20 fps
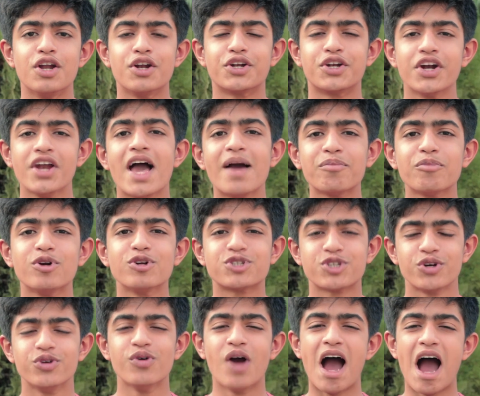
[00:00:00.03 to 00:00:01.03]
Today I'm going to
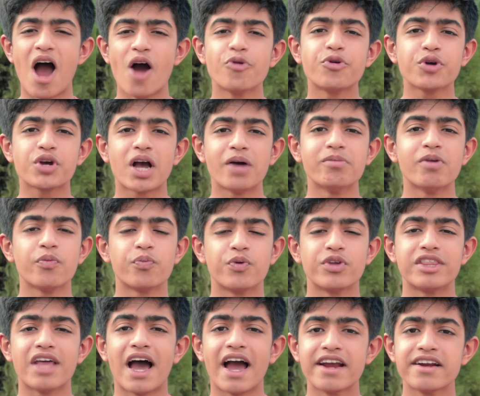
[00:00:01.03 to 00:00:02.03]
show you how to come up
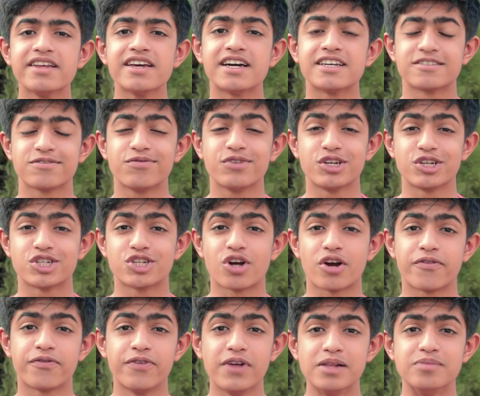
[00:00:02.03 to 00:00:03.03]
with ideas for your
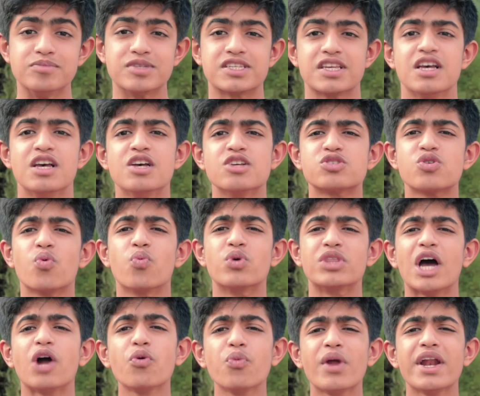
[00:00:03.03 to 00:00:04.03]
short films. So
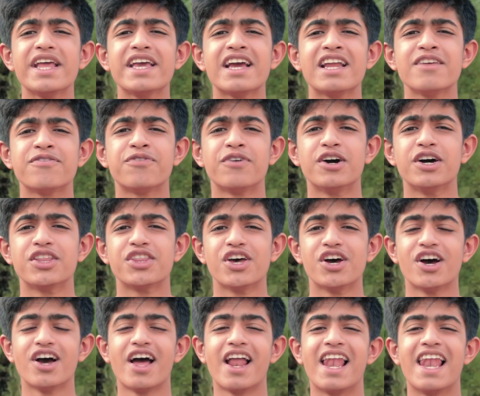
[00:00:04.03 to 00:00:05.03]
without waiting any
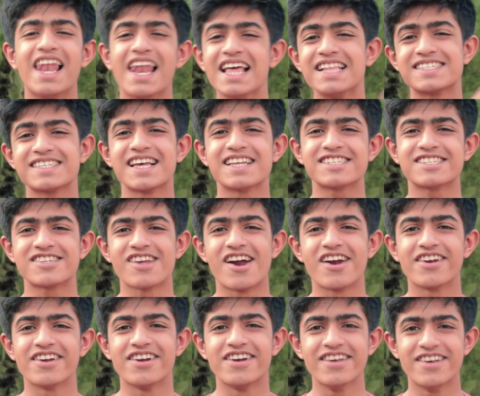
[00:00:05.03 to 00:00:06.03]
further, let's get
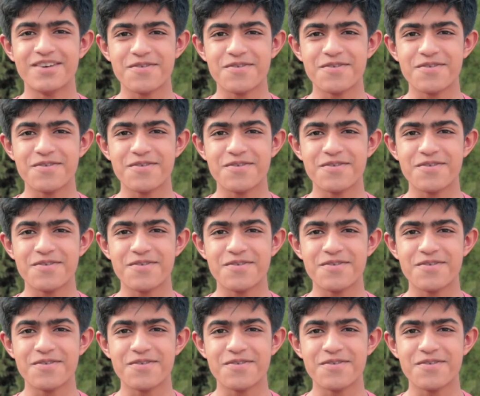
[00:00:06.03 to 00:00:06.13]
started.